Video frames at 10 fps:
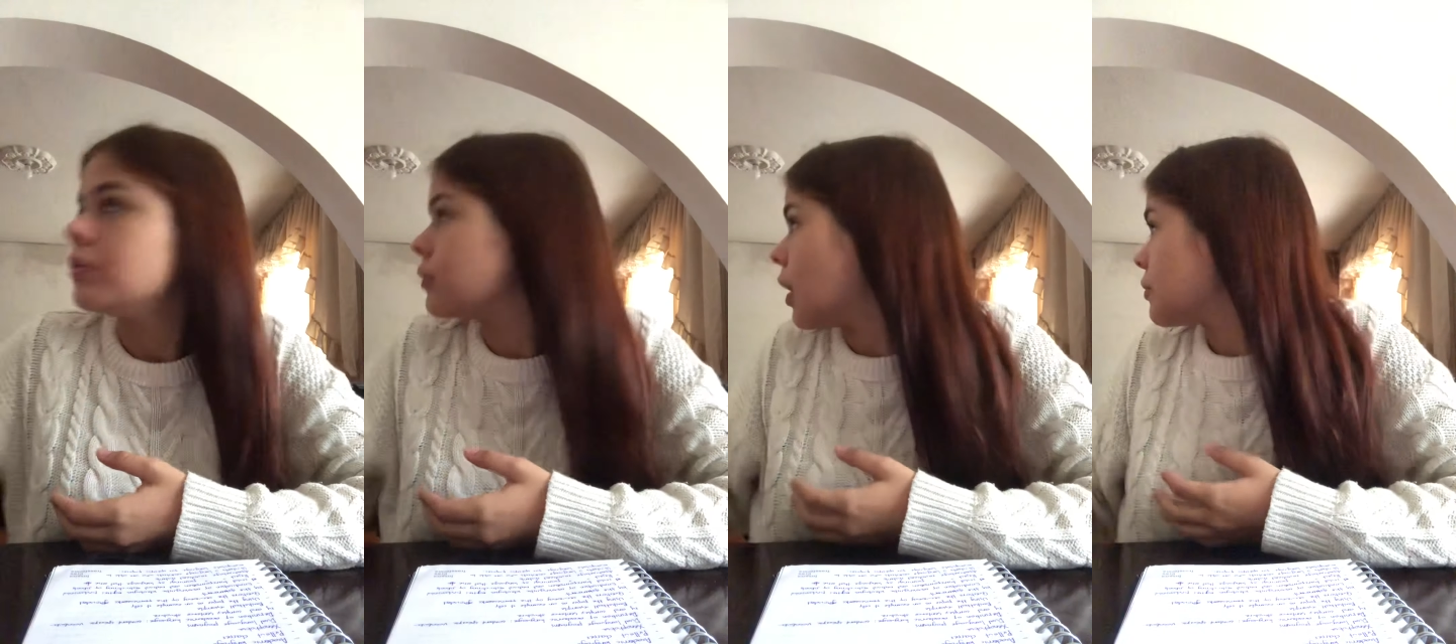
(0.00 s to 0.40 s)

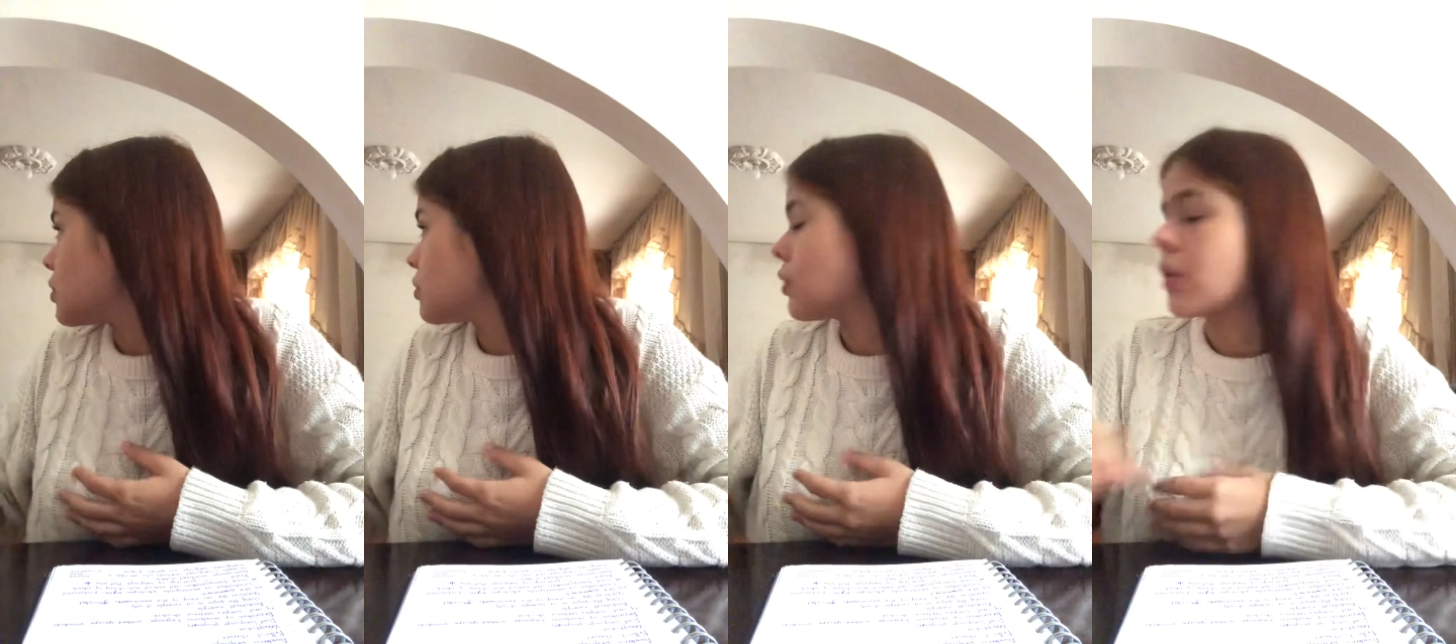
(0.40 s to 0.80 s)
I'm
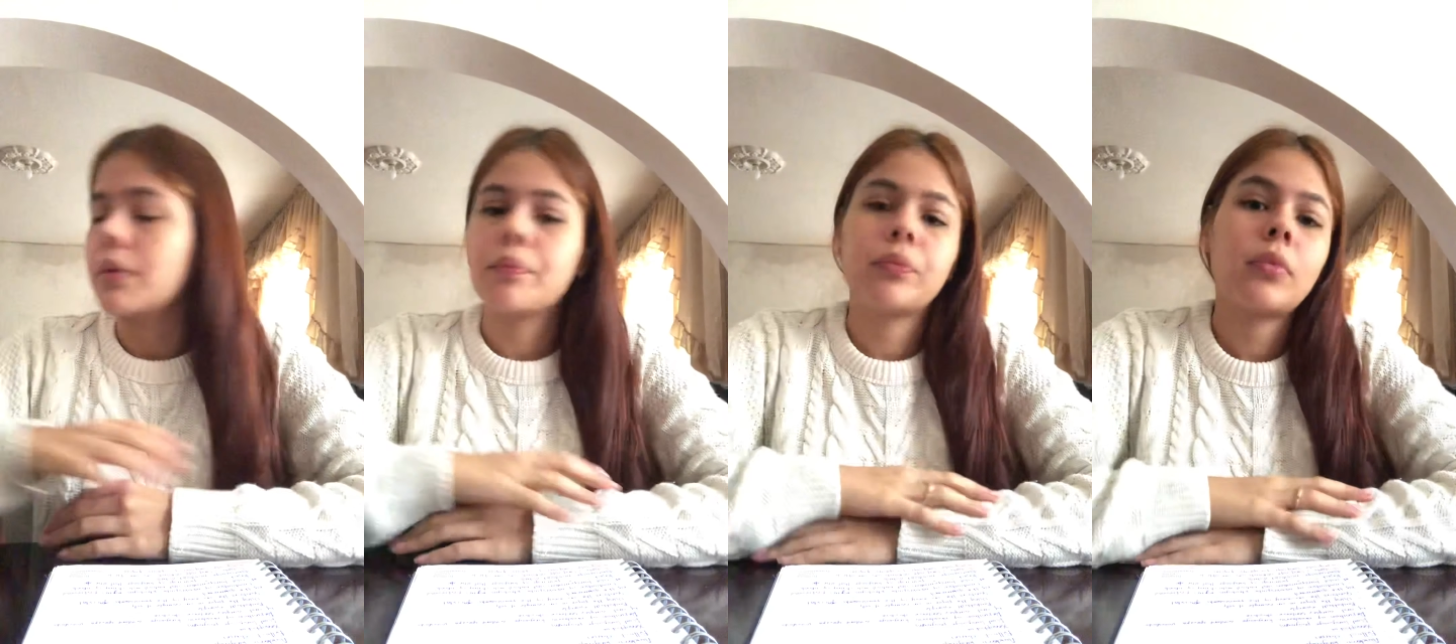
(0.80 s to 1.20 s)
so sorry.
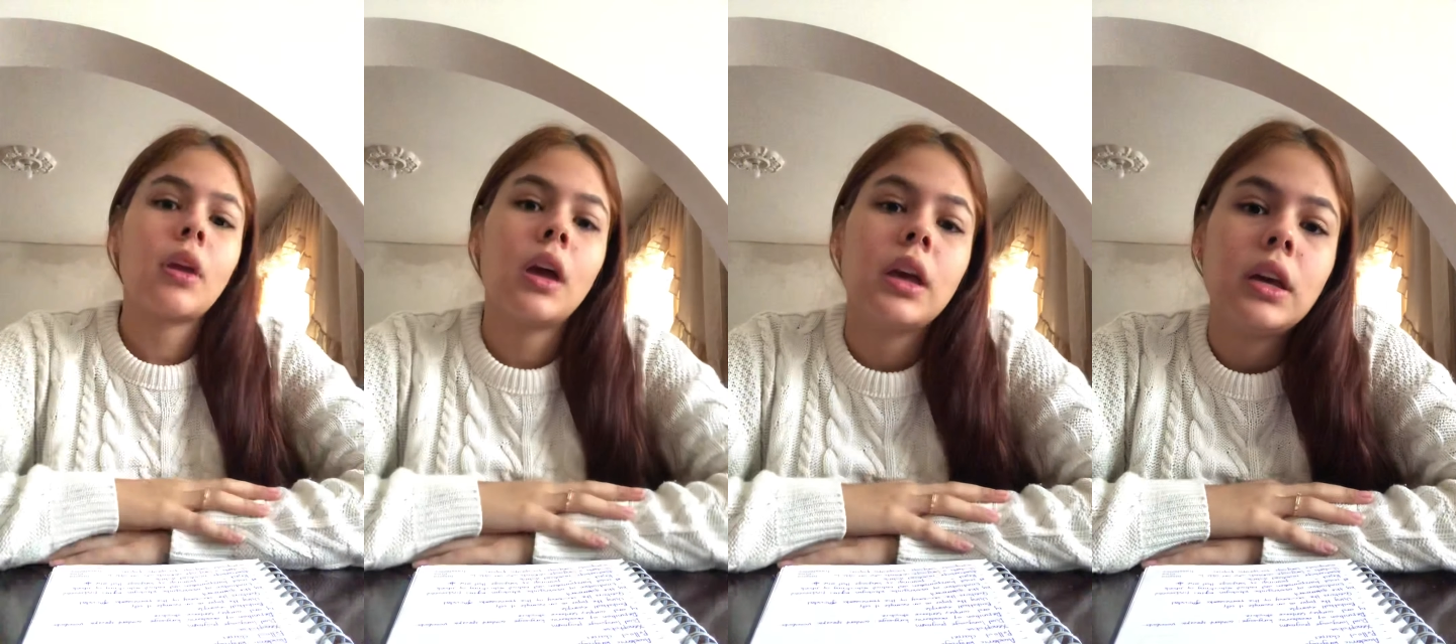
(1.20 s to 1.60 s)

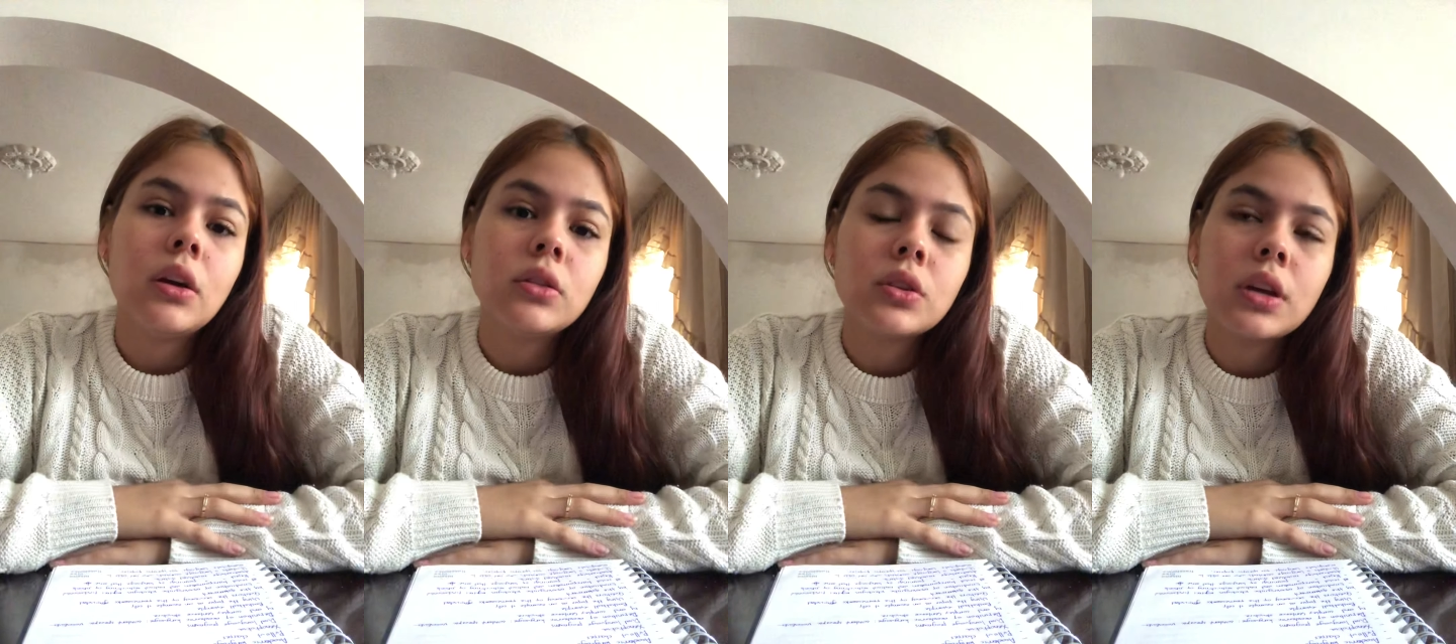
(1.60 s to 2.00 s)
He
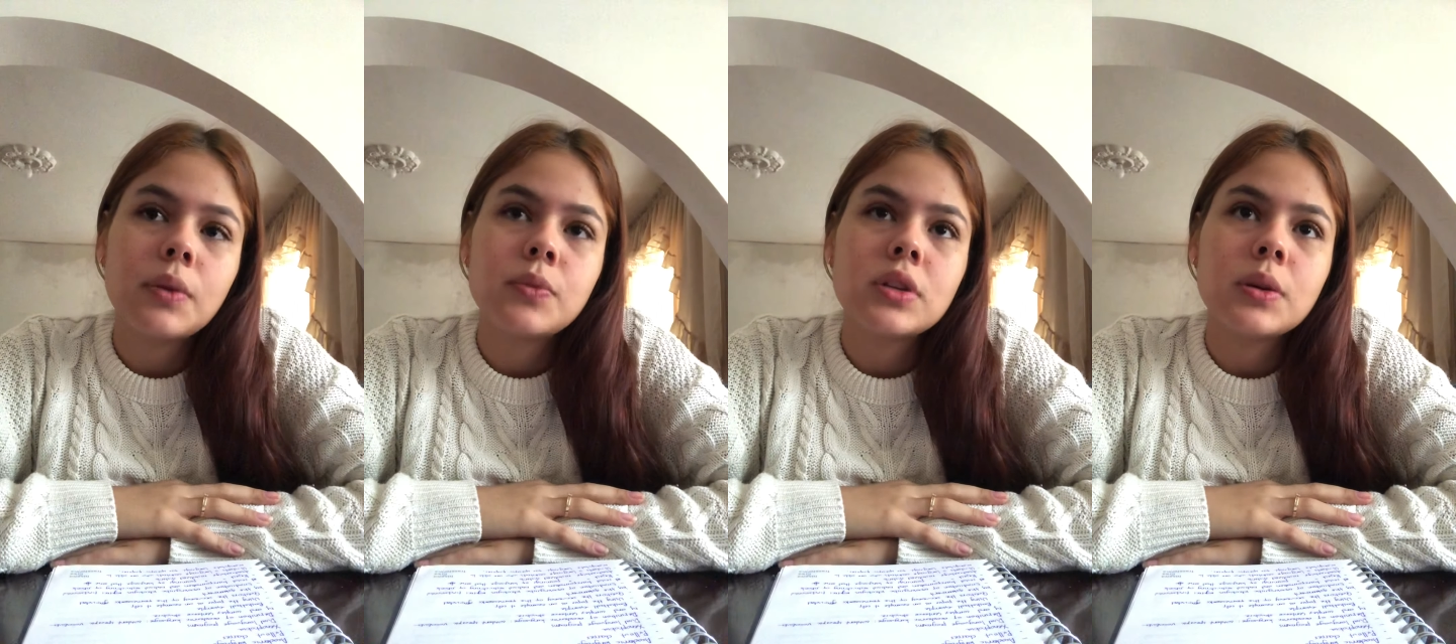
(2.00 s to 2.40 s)
also
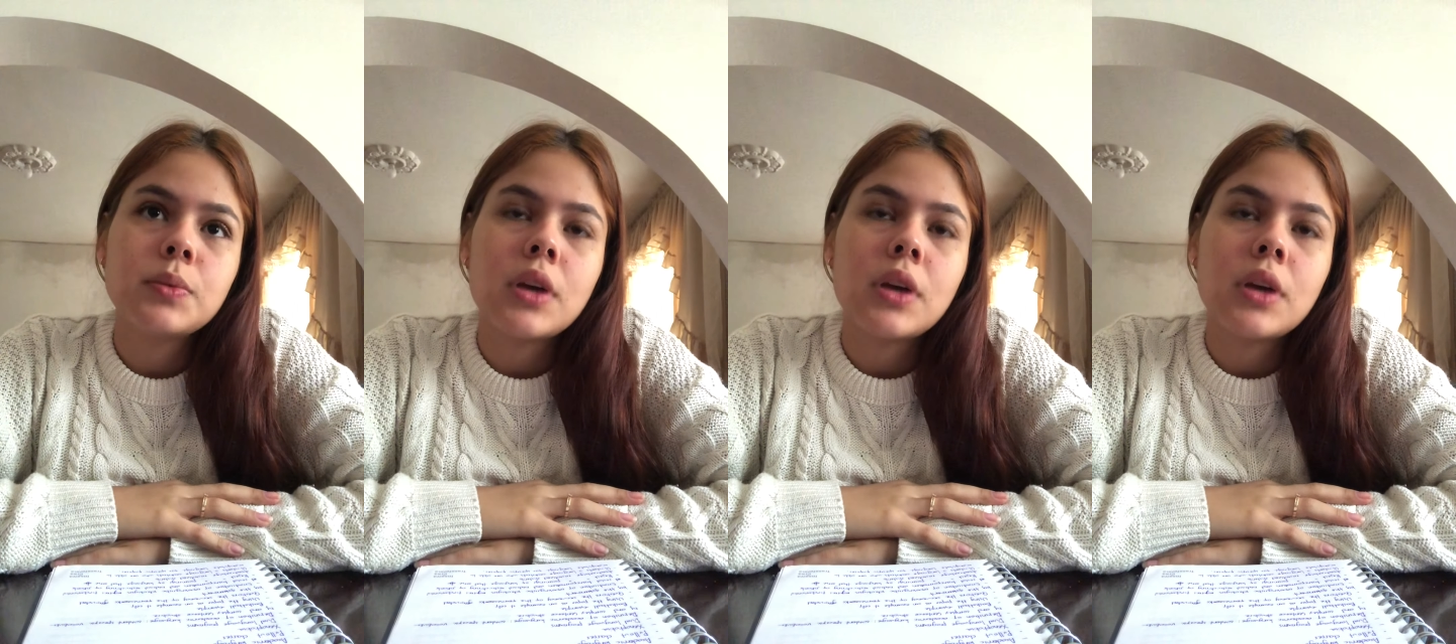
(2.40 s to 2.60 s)
gives tips